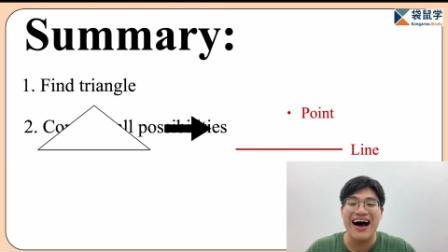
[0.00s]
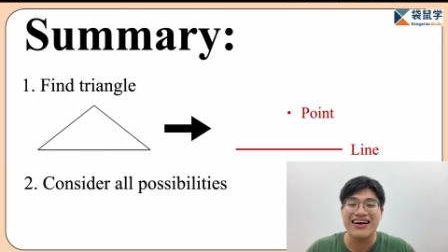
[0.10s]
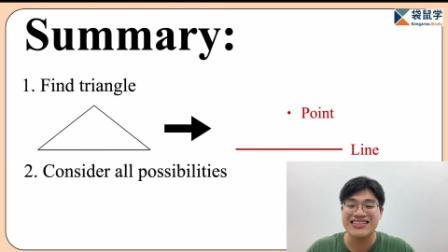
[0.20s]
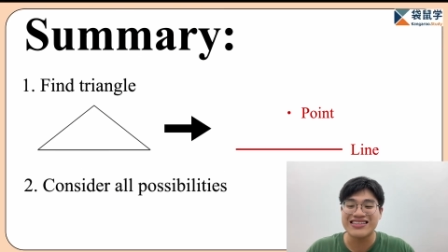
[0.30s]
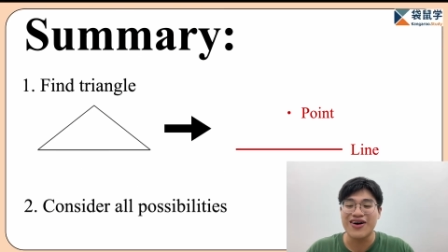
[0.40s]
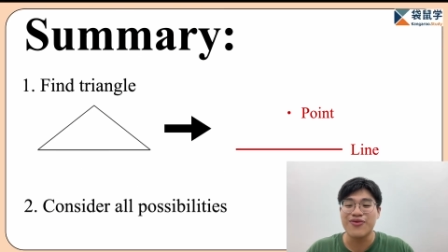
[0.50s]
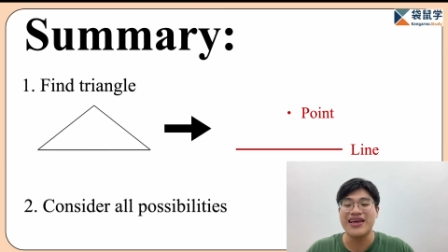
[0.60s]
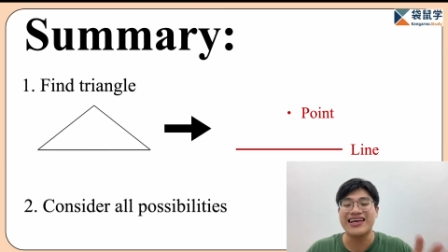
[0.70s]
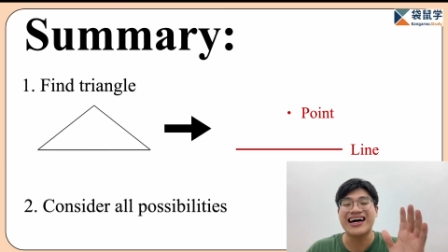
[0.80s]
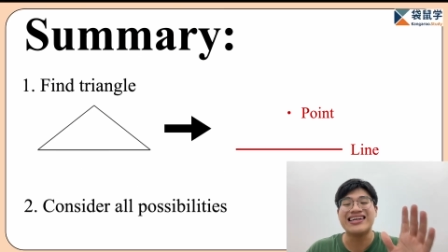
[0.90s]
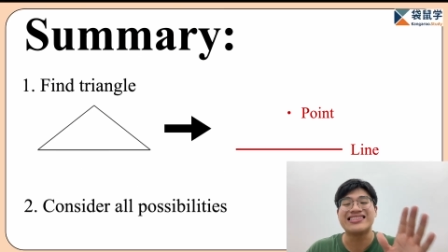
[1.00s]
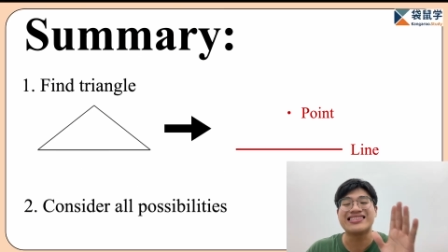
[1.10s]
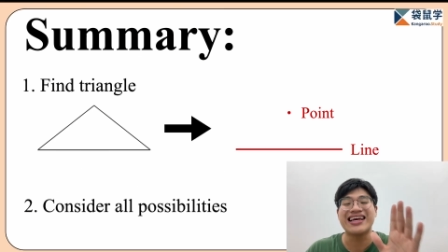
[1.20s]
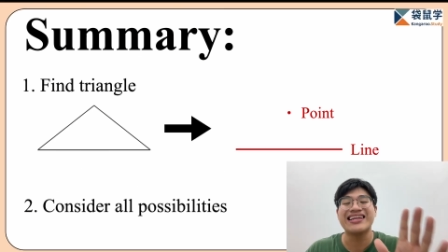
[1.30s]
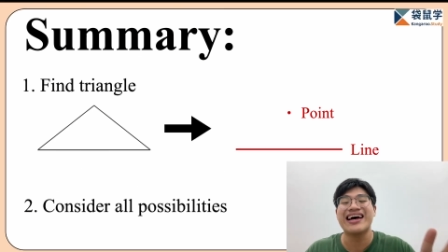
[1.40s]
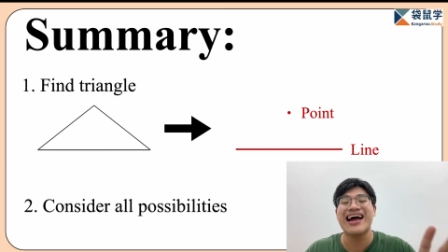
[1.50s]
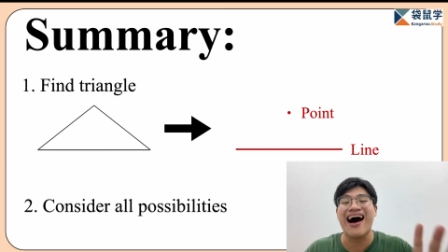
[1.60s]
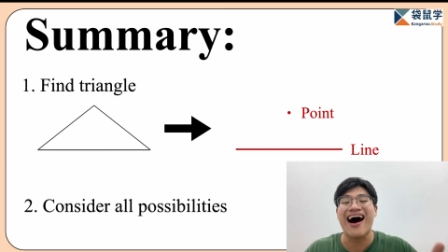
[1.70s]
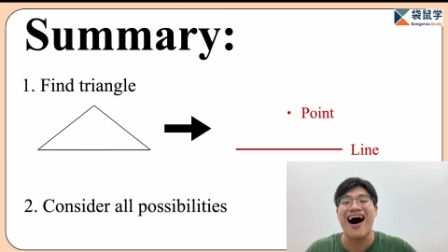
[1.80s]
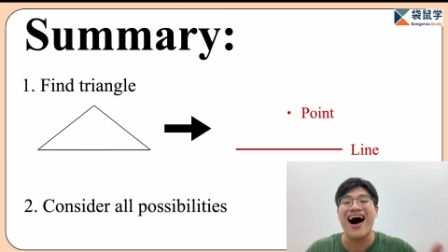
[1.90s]
So we consider
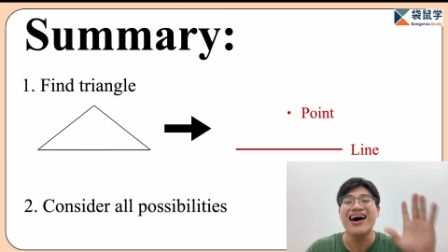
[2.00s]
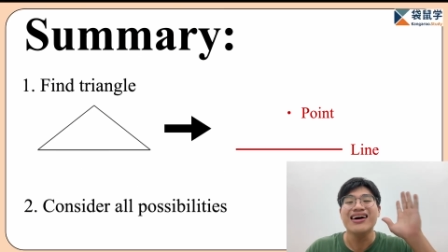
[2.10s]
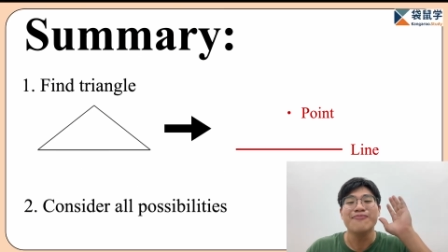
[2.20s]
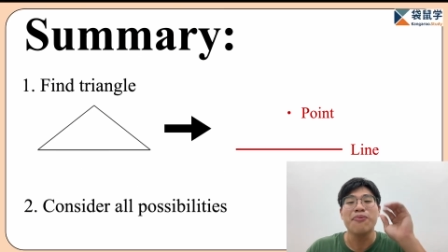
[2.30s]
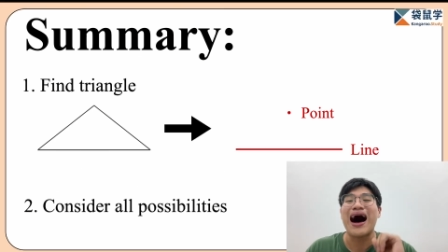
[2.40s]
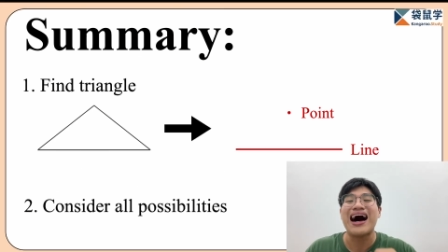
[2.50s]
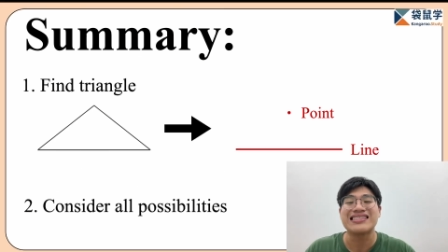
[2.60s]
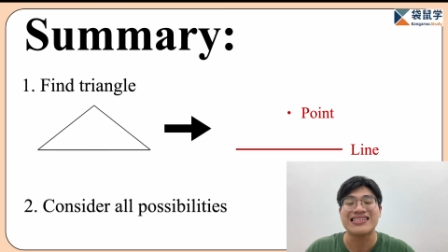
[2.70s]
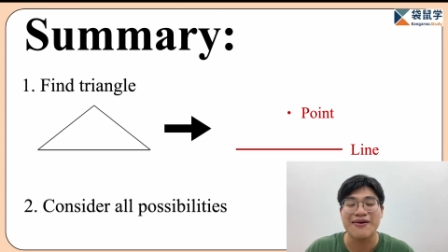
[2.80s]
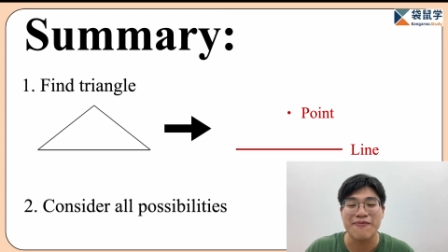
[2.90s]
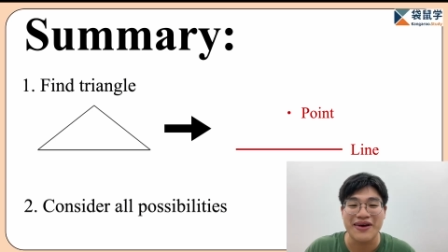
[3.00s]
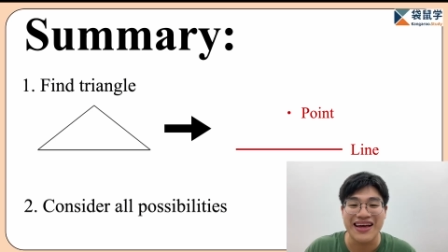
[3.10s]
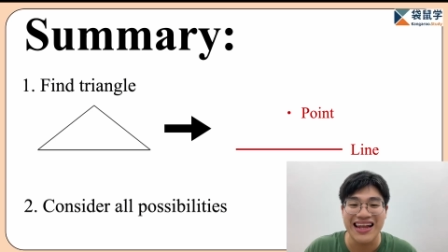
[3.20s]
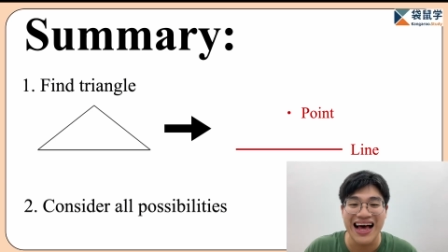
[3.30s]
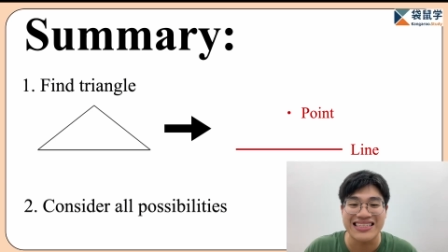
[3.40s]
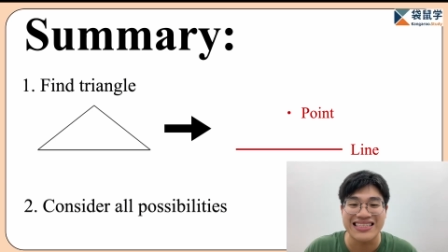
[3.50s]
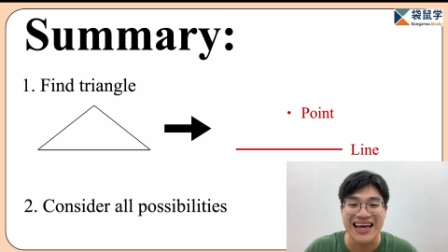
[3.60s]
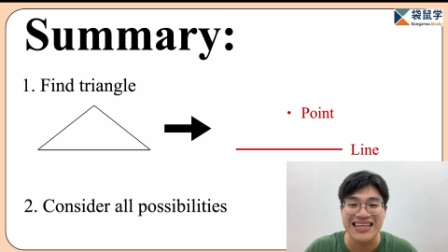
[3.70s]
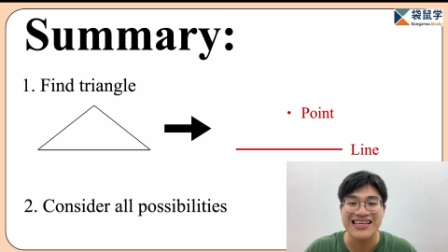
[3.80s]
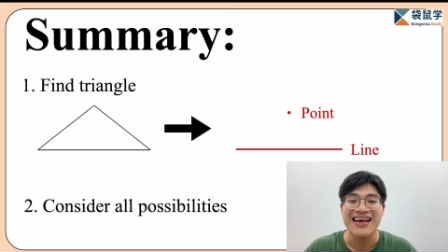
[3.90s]
all
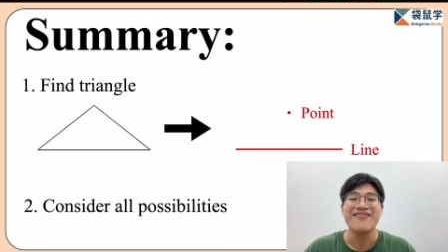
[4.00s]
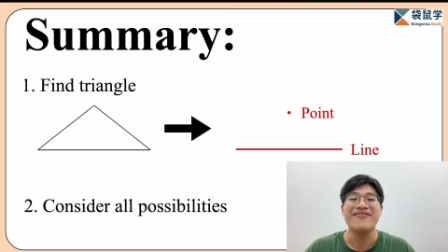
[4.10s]
possibilities.